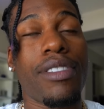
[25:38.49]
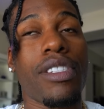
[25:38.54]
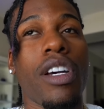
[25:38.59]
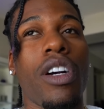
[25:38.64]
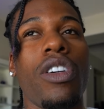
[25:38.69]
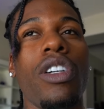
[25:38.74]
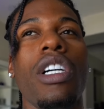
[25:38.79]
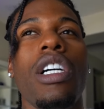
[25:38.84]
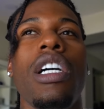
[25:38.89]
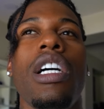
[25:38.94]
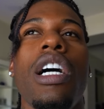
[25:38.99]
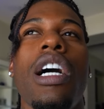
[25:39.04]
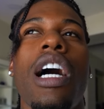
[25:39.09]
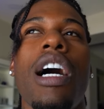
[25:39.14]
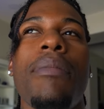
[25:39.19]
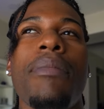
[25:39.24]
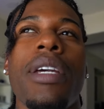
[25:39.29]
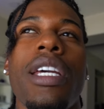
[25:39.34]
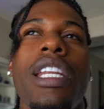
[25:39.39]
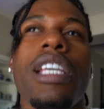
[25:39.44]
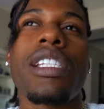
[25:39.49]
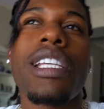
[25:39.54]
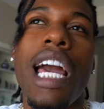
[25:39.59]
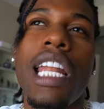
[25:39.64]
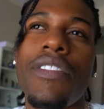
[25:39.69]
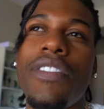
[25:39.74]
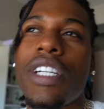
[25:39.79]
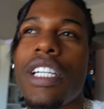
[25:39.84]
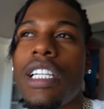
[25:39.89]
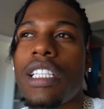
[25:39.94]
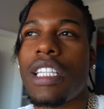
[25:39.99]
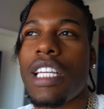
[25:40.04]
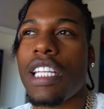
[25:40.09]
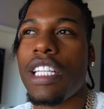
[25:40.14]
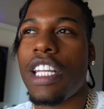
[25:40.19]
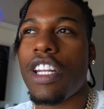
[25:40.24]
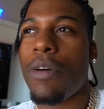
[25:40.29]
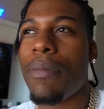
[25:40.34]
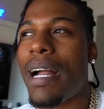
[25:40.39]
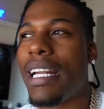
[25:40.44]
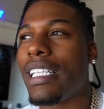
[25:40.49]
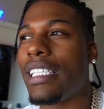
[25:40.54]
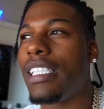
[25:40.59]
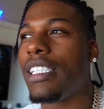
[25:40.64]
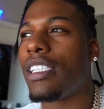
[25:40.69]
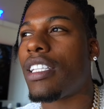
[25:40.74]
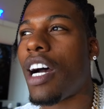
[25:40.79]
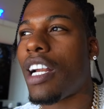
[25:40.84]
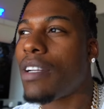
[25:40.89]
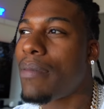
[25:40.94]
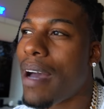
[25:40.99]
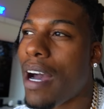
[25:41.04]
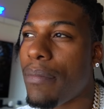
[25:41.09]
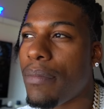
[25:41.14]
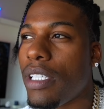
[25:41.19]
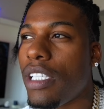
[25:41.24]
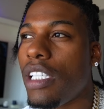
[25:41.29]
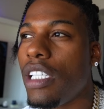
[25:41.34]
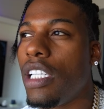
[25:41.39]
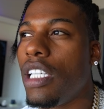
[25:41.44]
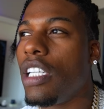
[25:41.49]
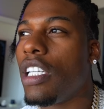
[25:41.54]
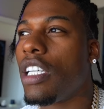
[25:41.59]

So, I mean, it's kind of a good thing that nobody thought about me